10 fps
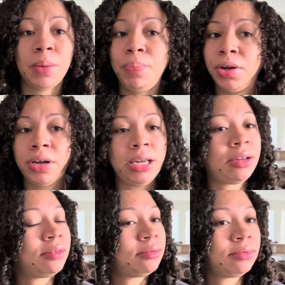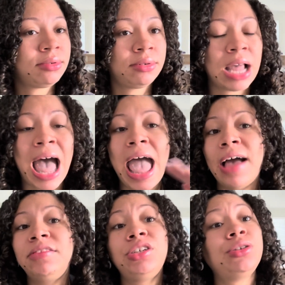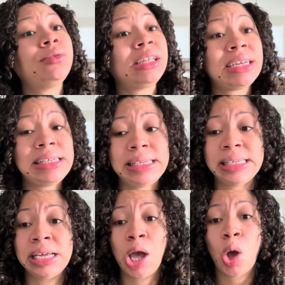Period. I have to do this,